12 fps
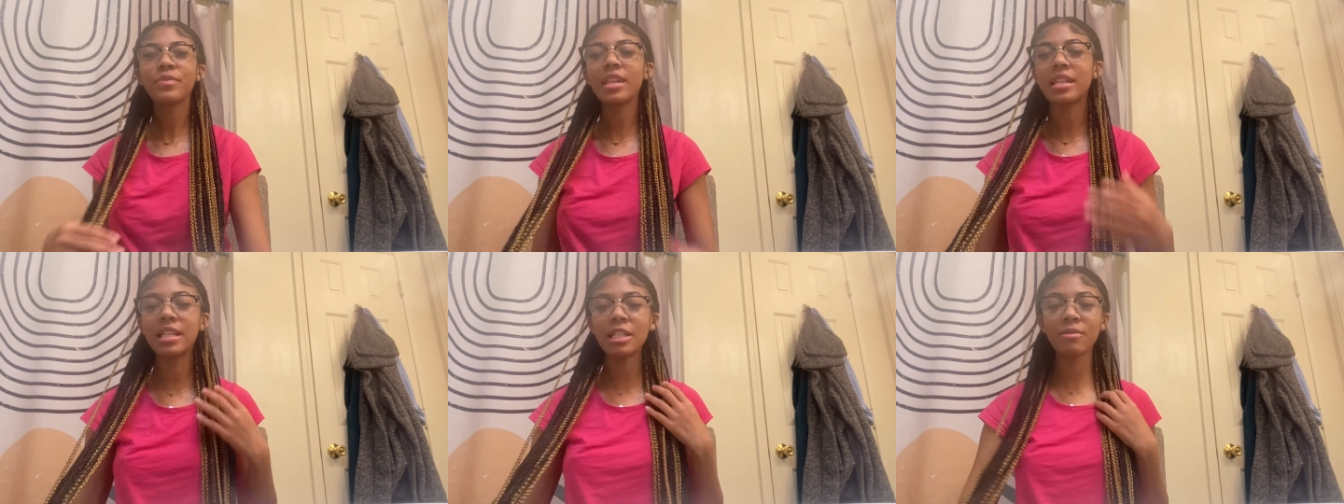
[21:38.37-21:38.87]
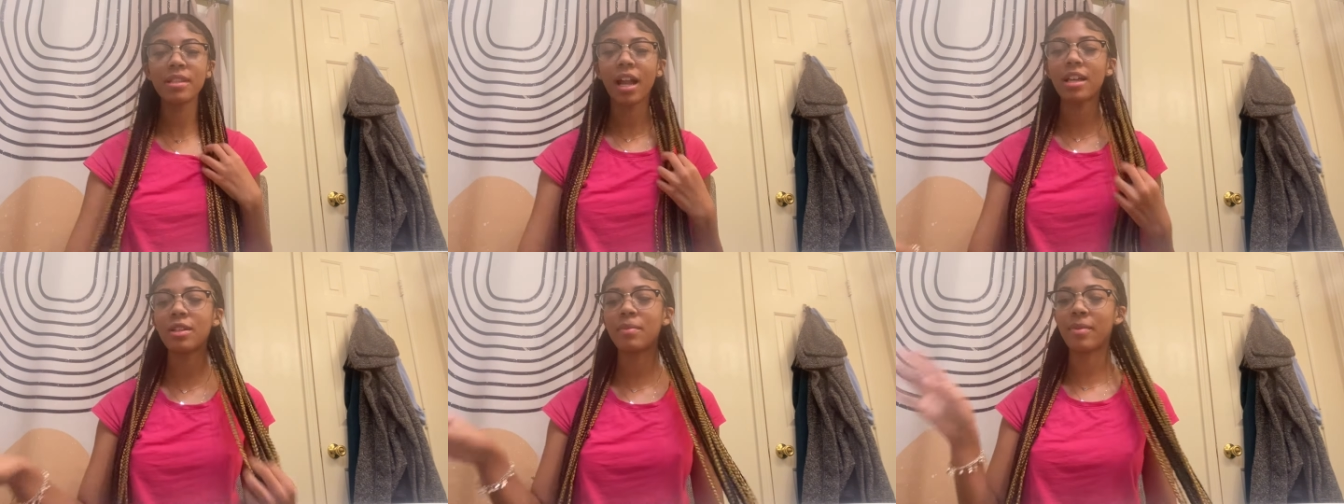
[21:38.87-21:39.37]
This was like
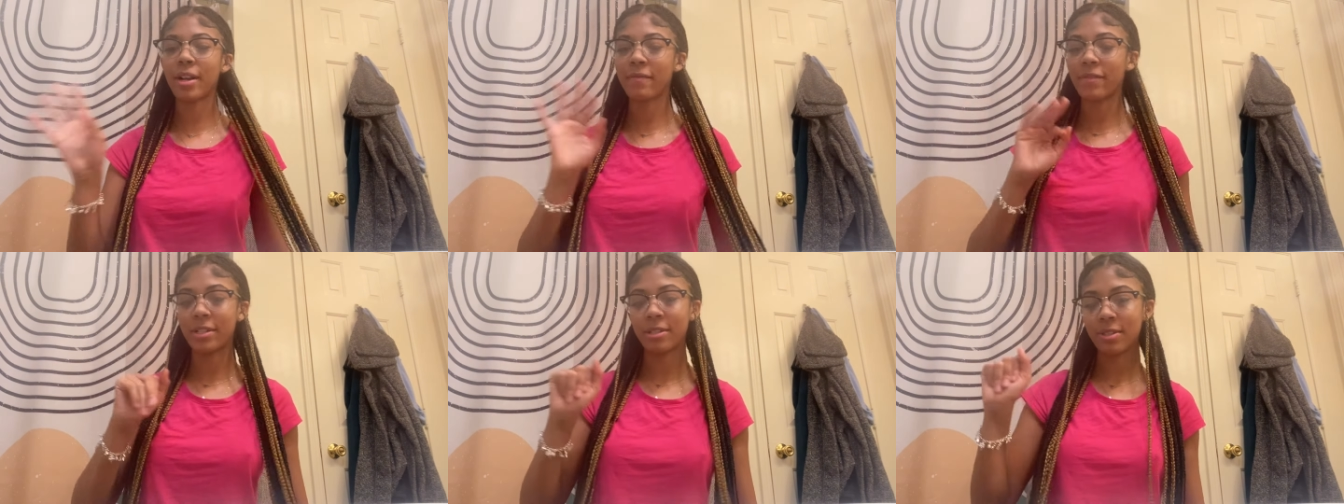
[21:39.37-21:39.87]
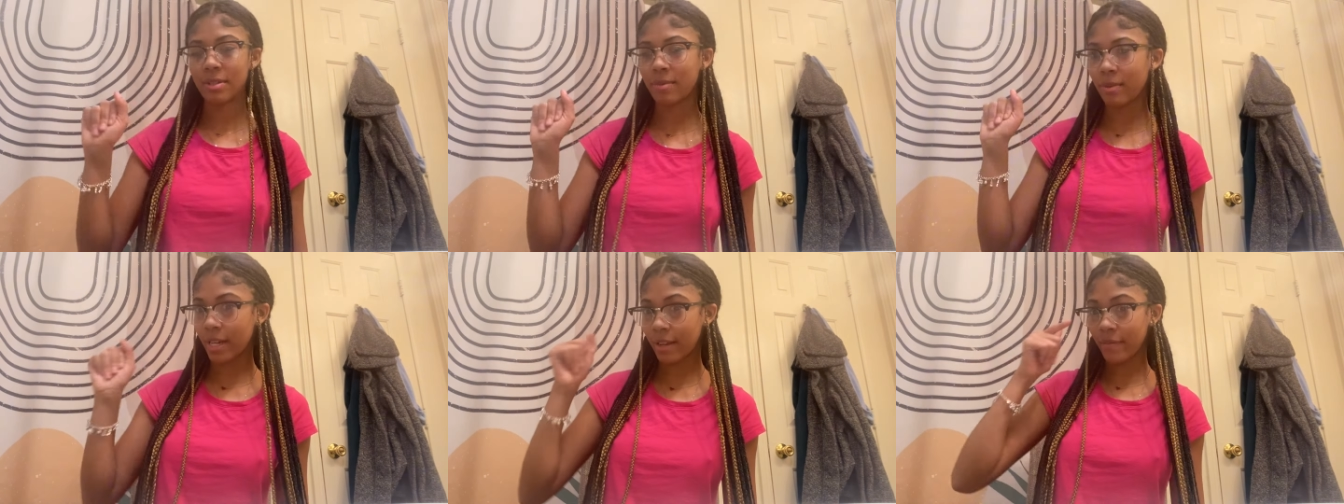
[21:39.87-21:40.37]
a little prank from YouTube or
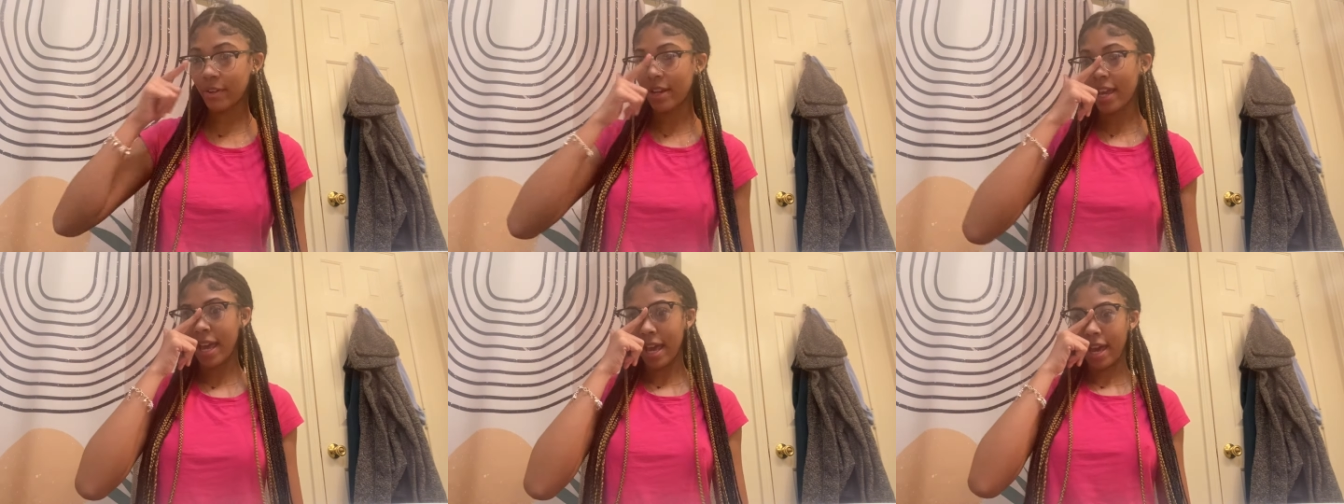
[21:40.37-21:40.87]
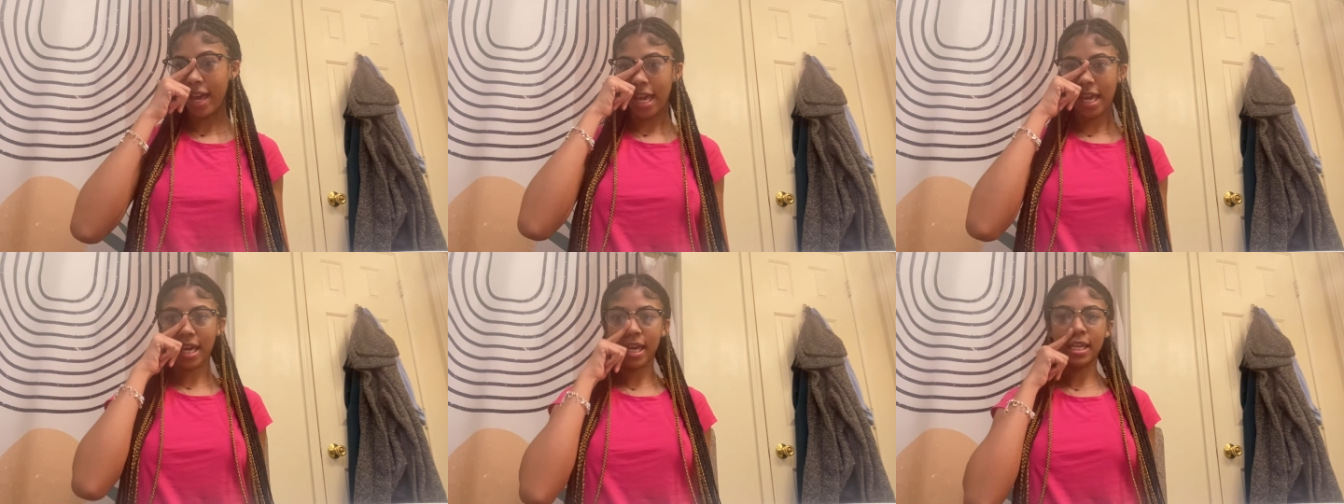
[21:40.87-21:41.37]
whatever,
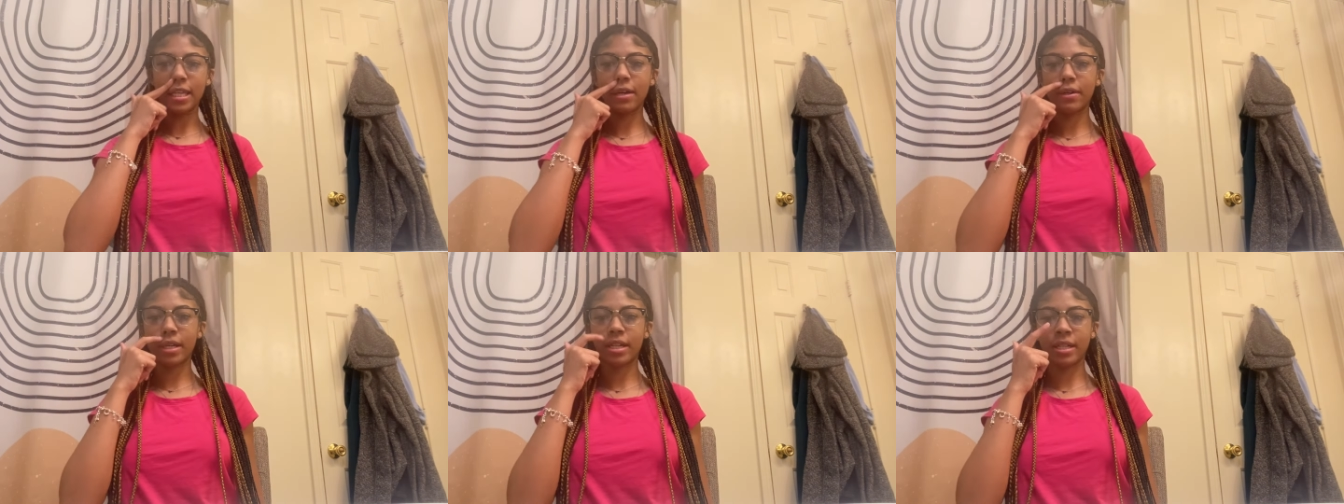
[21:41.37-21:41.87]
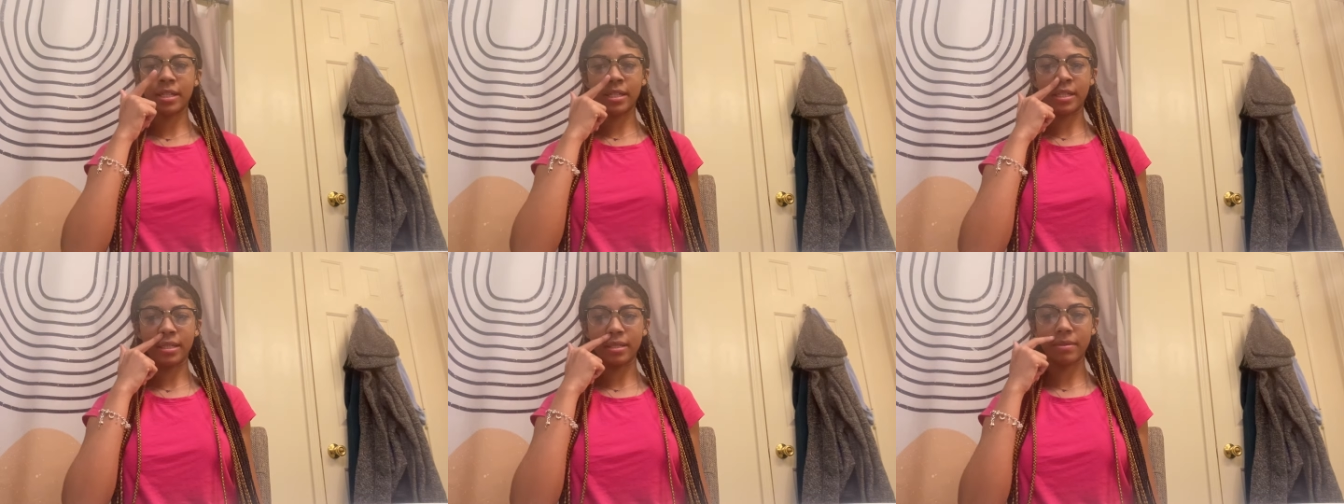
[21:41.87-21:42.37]
and your
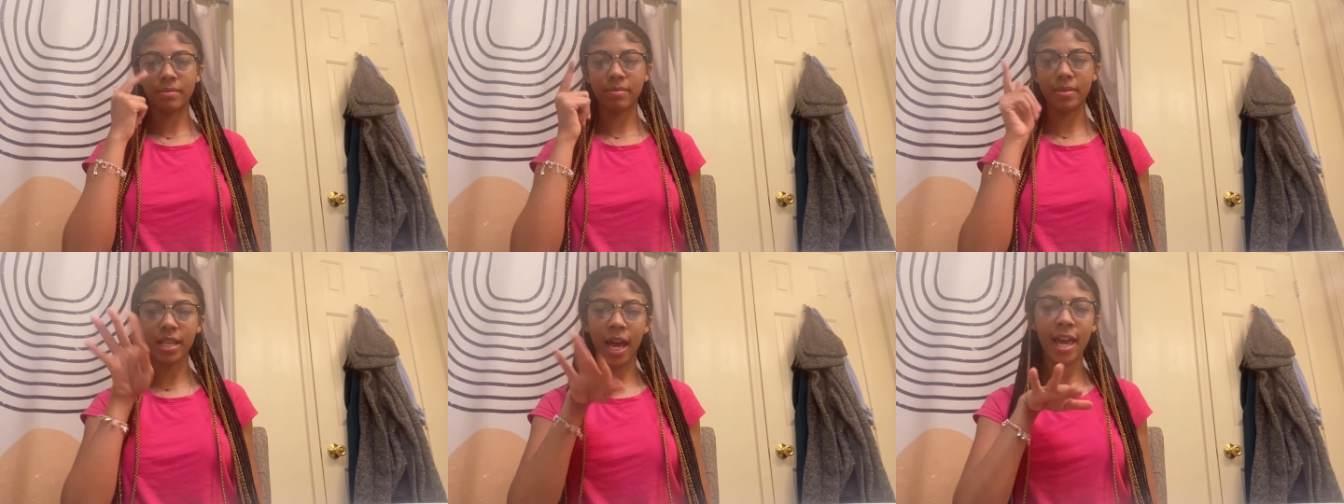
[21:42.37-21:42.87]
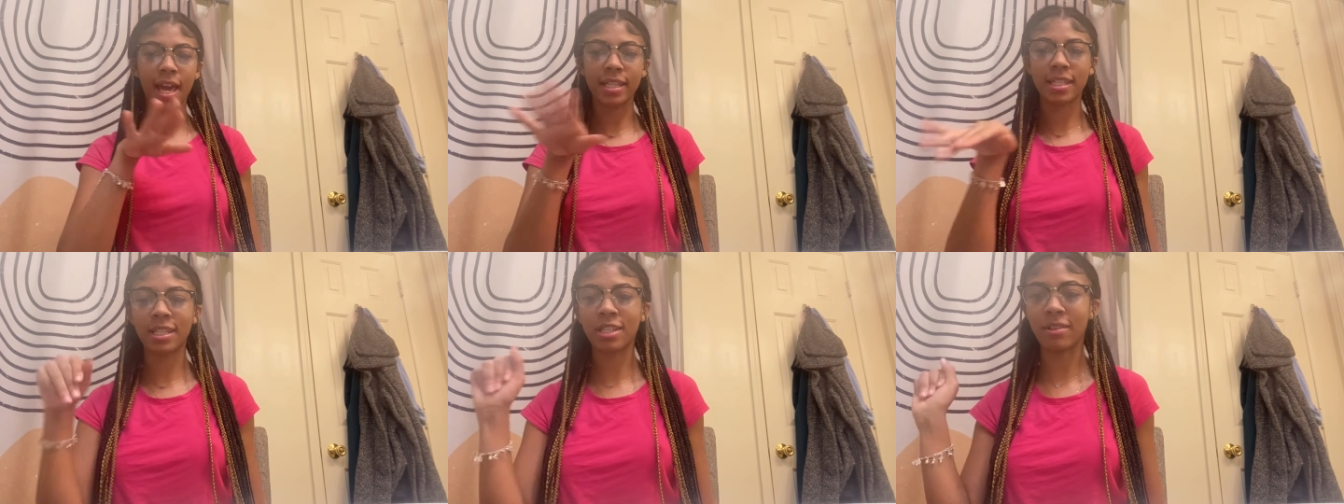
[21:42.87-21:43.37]
uh tight had
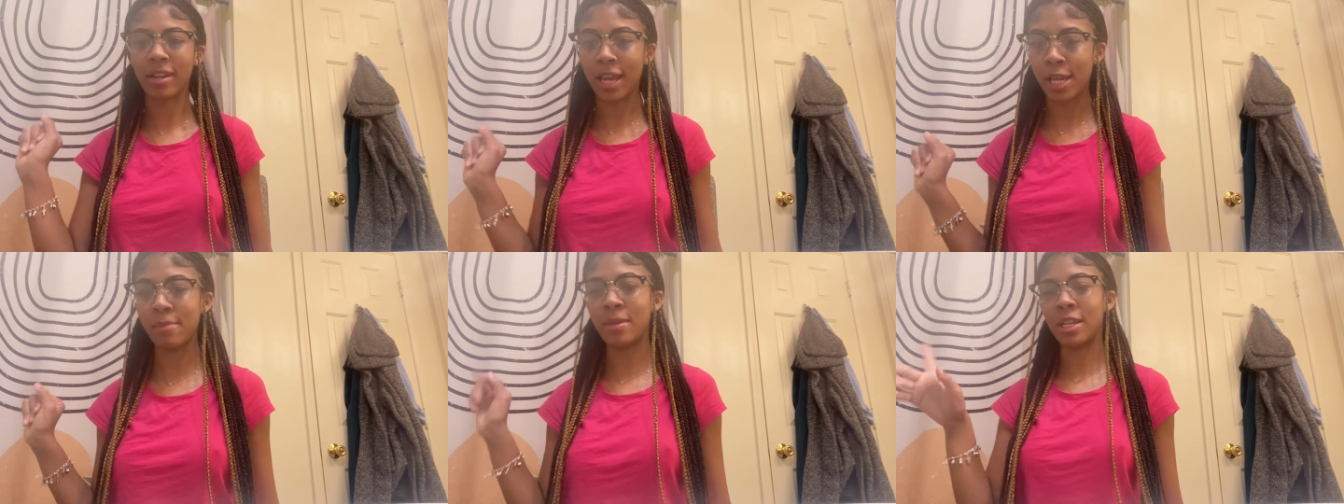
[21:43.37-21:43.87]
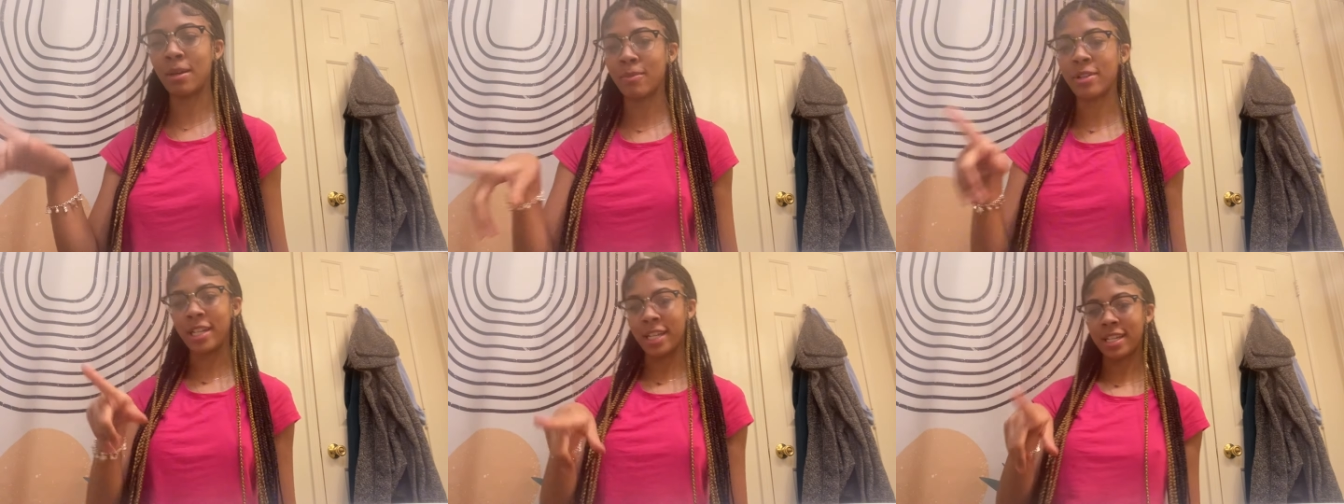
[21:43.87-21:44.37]
sent your name and
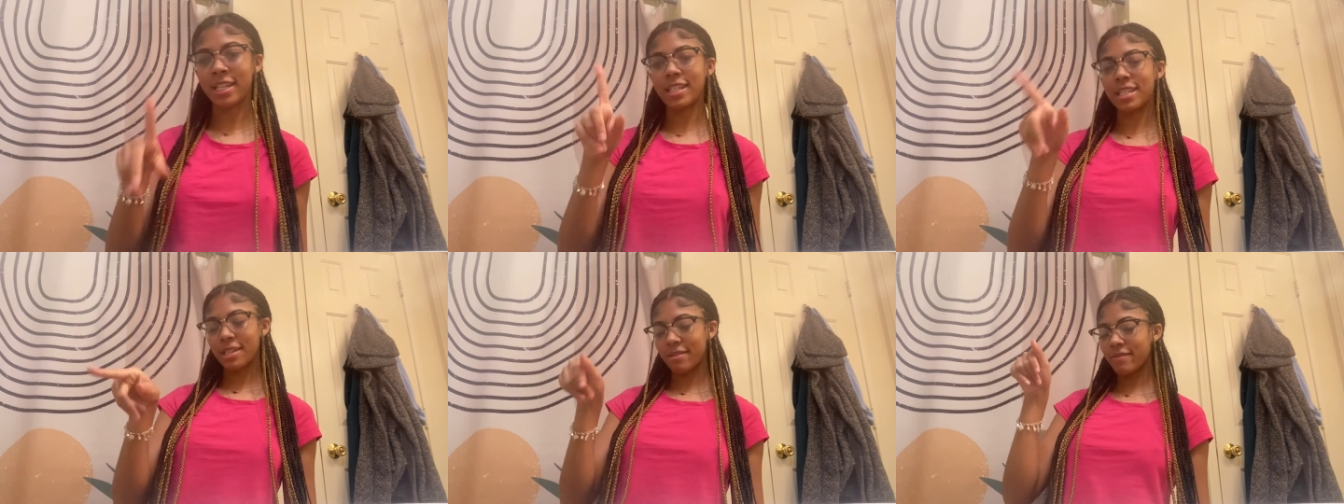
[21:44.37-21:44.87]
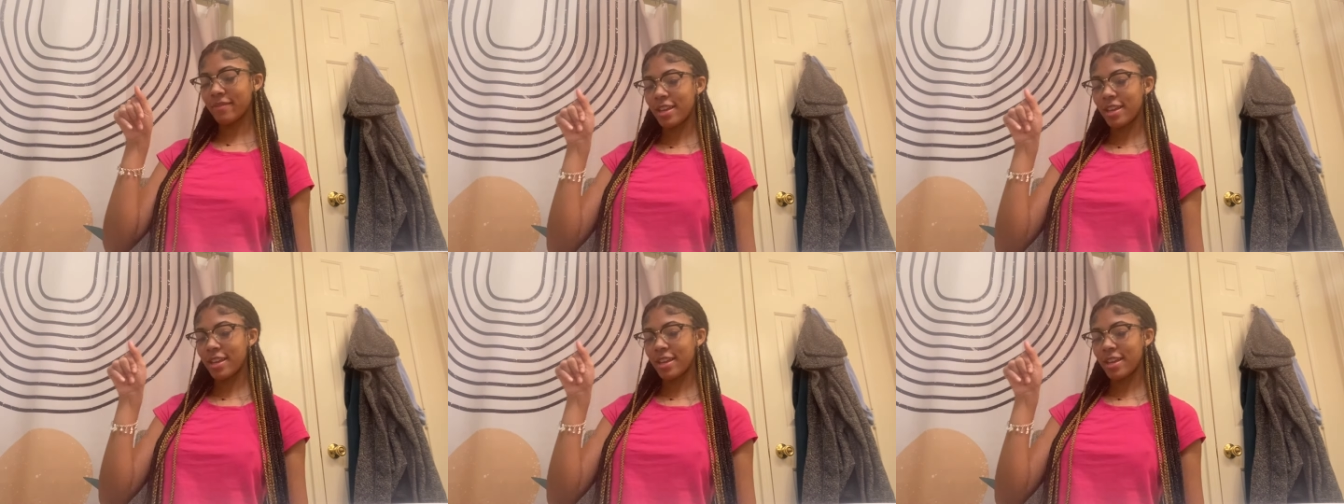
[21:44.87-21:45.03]
number in and stuff.